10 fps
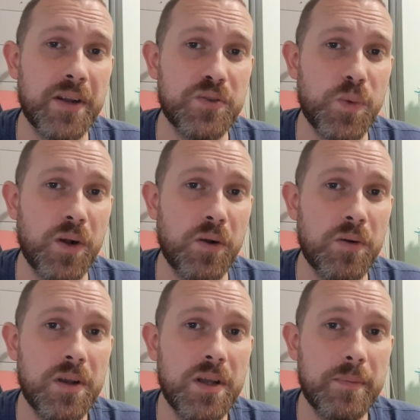as well,
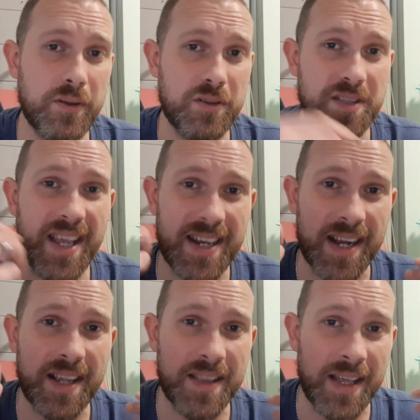because of the
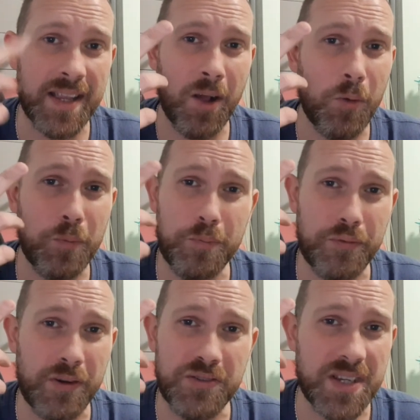headache that the whole
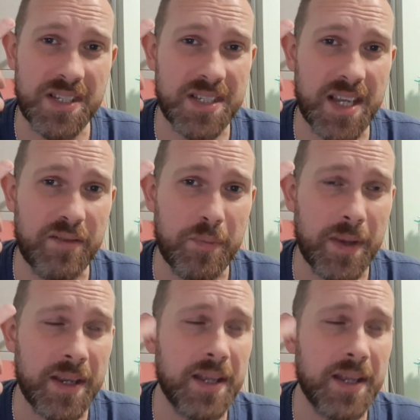process is giving me.